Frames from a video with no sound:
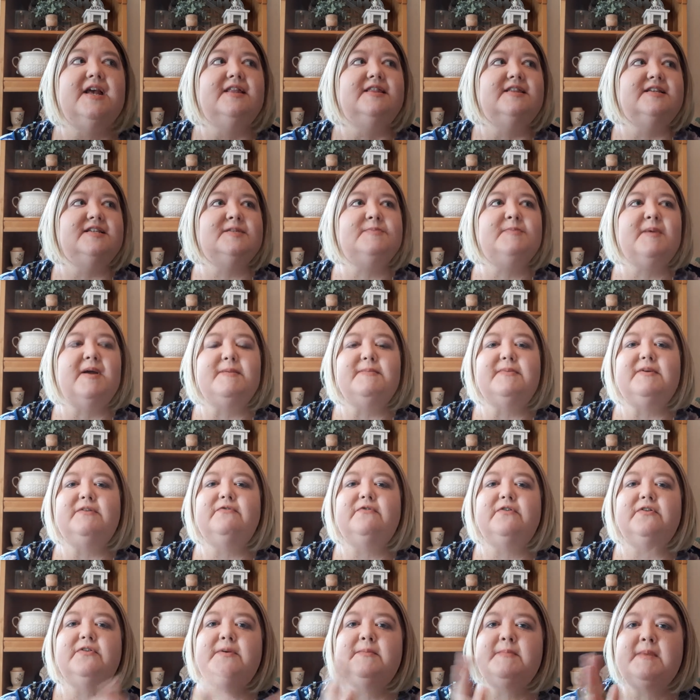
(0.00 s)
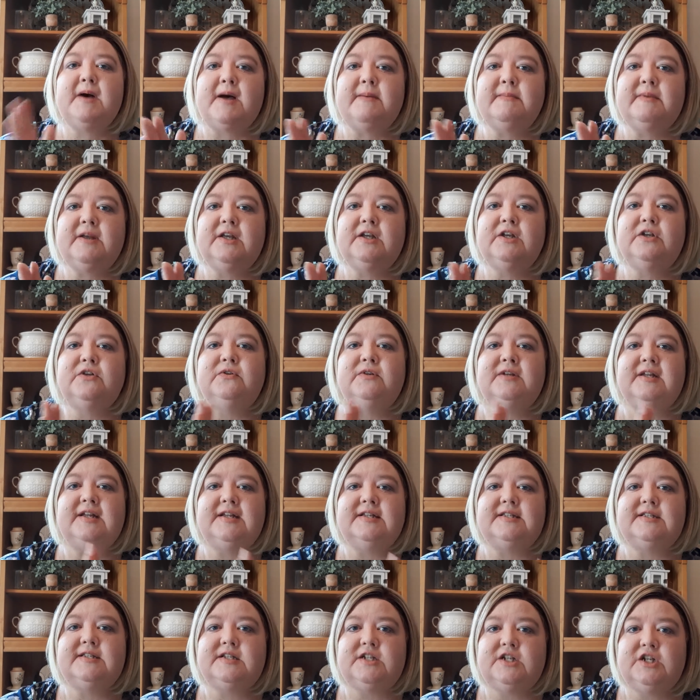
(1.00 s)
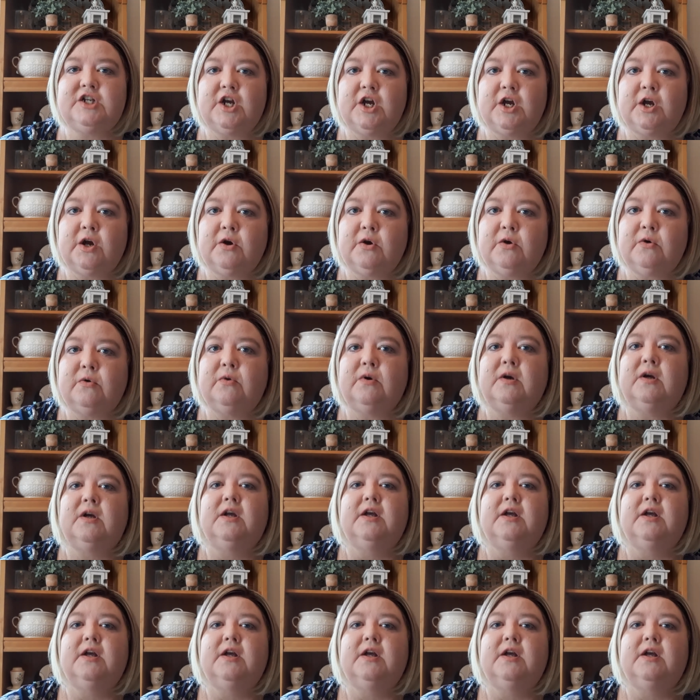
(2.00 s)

This might be for the mama who needs to know,